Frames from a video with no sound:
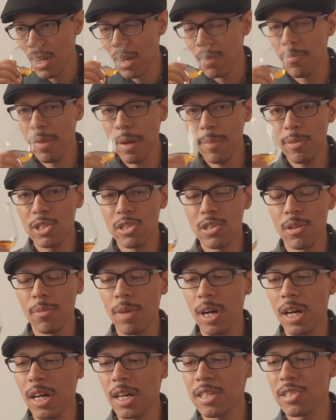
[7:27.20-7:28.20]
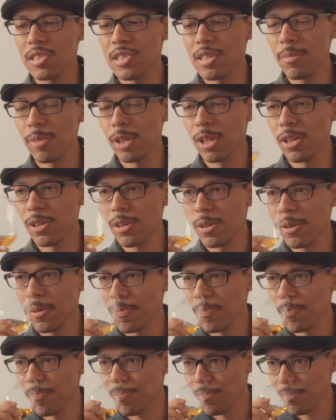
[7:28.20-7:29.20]
maybe some similar,
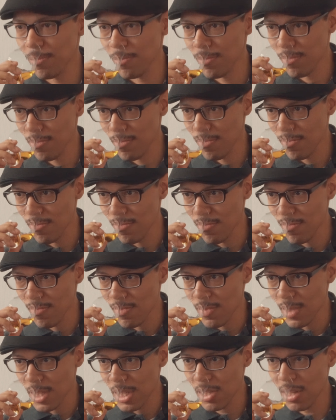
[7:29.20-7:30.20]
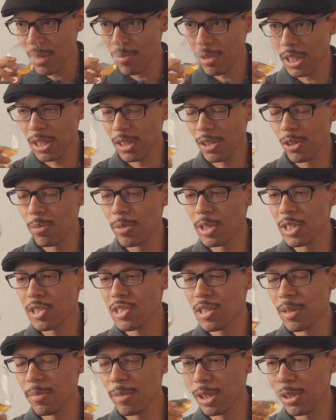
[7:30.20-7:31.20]
something a little bit
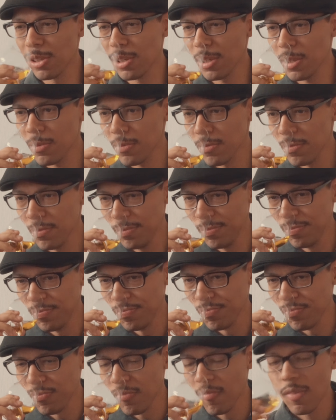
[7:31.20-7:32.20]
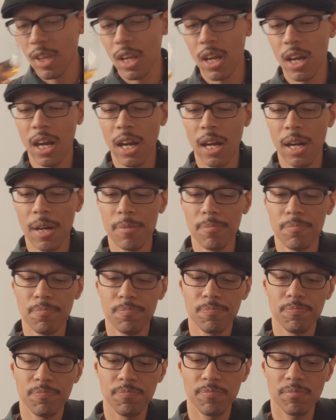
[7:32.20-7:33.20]
similar.
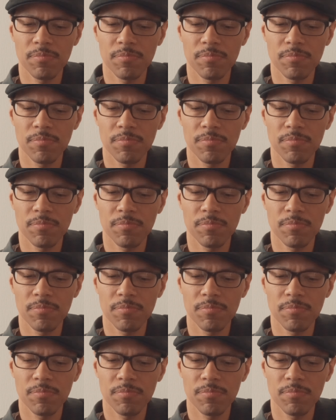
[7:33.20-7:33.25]
I